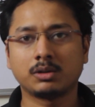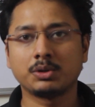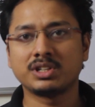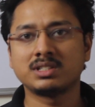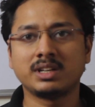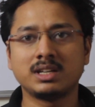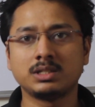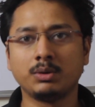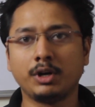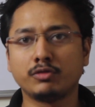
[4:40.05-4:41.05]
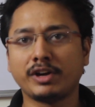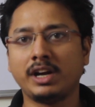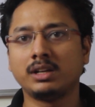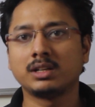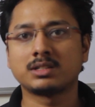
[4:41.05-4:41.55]
question says you need to
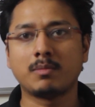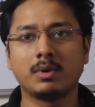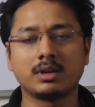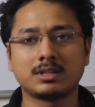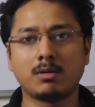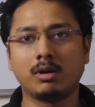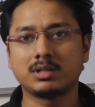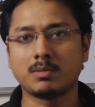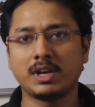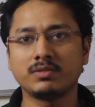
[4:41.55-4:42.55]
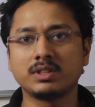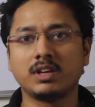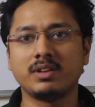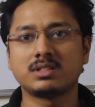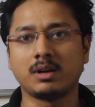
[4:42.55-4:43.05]
find all the sub-arrays with
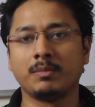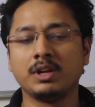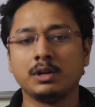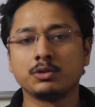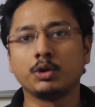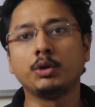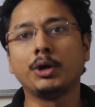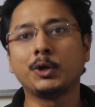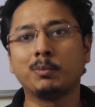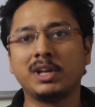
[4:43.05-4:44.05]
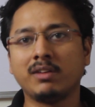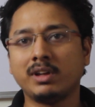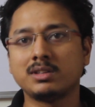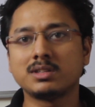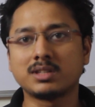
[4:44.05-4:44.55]
given sum, so you need to play
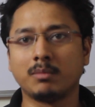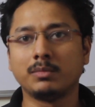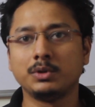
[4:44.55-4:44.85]
with sum.